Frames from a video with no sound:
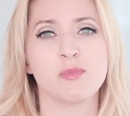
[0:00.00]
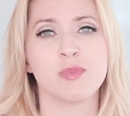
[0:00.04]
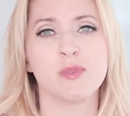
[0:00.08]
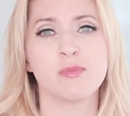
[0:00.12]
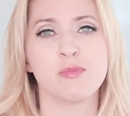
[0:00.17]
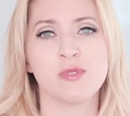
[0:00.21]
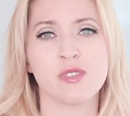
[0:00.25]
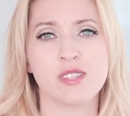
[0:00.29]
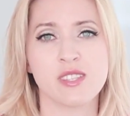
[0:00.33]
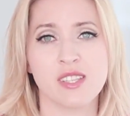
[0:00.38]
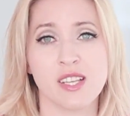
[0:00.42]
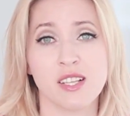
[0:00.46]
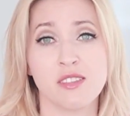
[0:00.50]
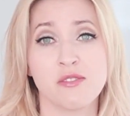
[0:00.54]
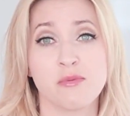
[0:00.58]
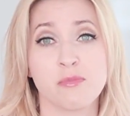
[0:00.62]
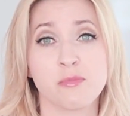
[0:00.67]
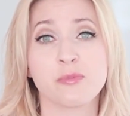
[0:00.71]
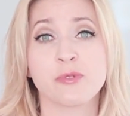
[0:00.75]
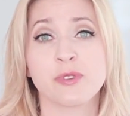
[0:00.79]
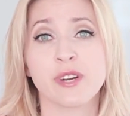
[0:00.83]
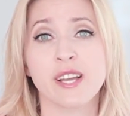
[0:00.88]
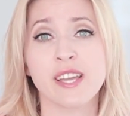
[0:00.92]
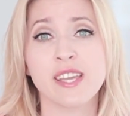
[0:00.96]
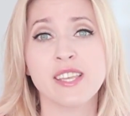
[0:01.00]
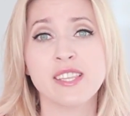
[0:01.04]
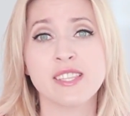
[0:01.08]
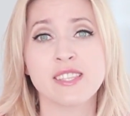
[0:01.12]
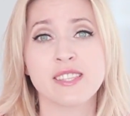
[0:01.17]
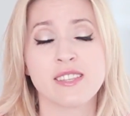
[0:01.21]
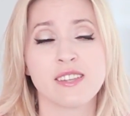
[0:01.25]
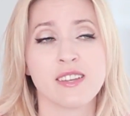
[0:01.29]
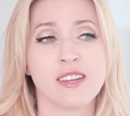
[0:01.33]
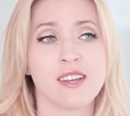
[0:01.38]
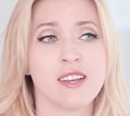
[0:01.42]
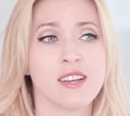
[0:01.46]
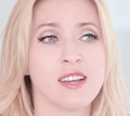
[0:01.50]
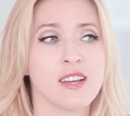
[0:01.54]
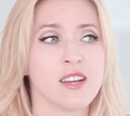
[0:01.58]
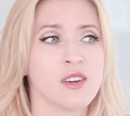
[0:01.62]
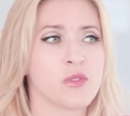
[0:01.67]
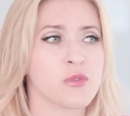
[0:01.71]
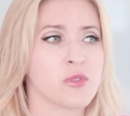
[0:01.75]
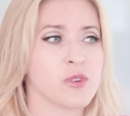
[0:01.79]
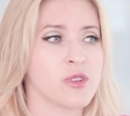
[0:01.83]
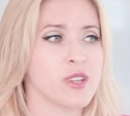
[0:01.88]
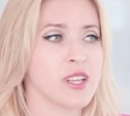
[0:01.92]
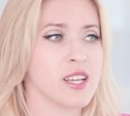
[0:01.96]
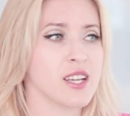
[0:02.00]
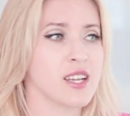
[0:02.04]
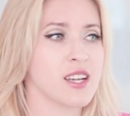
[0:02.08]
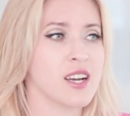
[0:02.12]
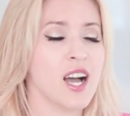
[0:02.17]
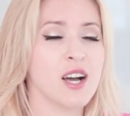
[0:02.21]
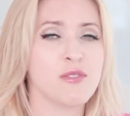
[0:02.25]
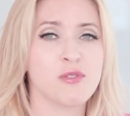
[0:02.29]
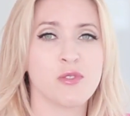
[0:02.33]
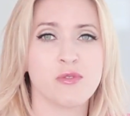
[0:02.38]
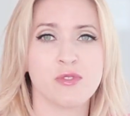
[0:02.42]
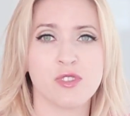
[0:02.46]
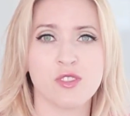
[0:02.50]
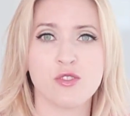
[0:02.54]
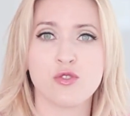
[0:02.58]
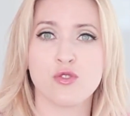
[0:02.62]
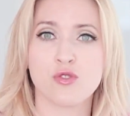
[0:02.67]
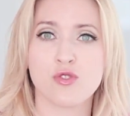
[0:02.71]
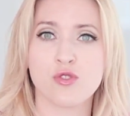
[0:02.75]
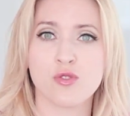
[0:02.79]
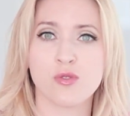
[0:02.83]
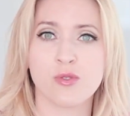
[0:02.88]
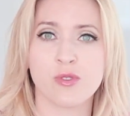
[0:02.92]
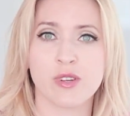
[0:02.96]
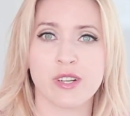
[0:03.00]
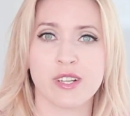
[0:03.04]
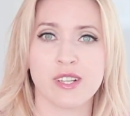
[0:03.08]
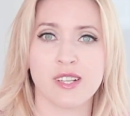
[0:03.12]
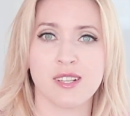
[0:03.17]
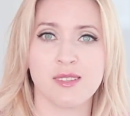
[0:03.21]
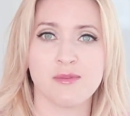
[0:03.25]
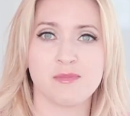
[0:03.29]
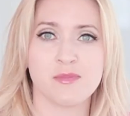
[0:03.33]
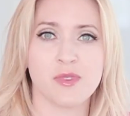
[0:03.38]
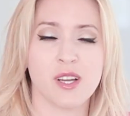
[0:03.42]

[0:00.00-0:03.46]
people self-praise for like half of the tutorial.